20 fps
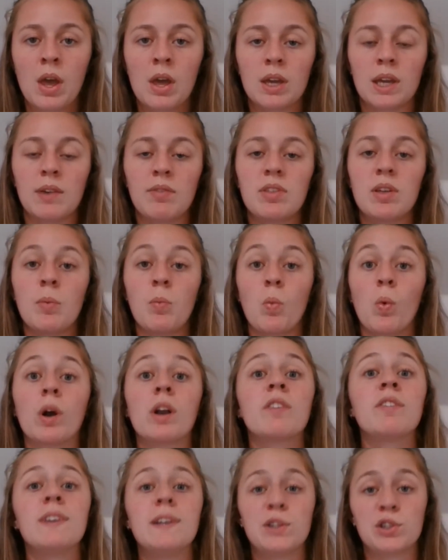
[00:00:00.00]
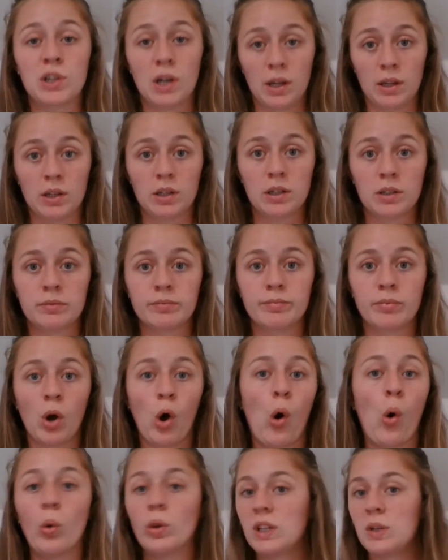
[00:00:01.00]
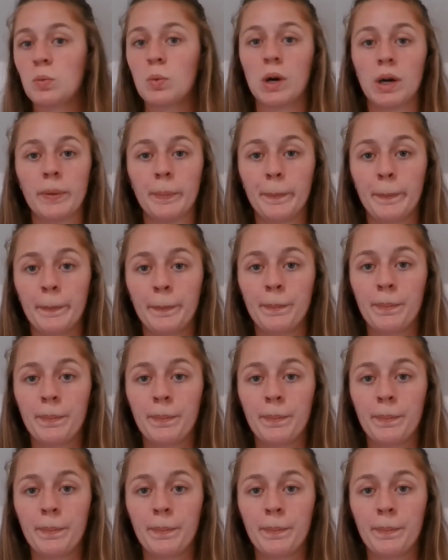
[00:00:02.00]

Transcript: Give them one of each color, only one.